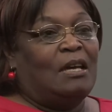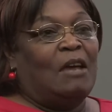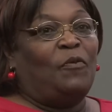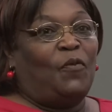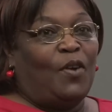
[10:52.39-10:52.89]

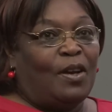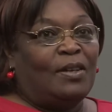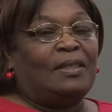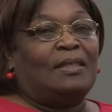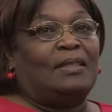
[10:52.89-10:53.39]
At
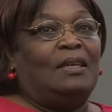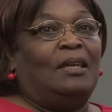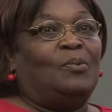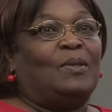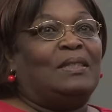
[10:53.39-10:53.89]
first
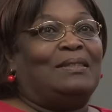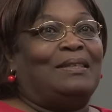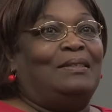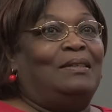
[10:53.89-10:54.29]
it was